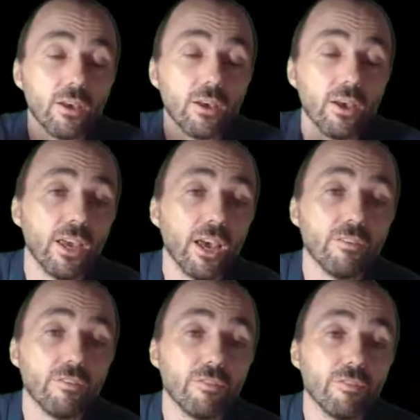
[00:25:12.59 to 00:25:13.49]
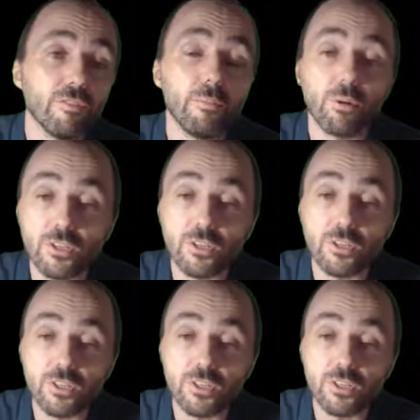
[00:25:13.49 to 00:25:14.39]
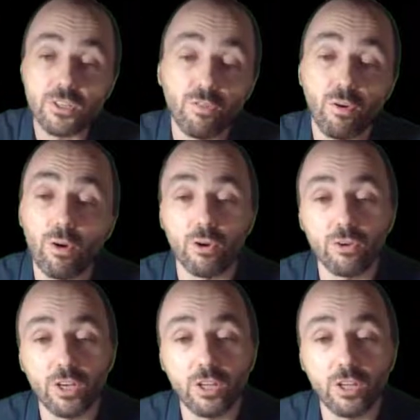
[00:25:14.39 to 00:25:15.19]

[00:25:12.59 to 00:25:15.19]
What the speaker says: I have presented before, okay?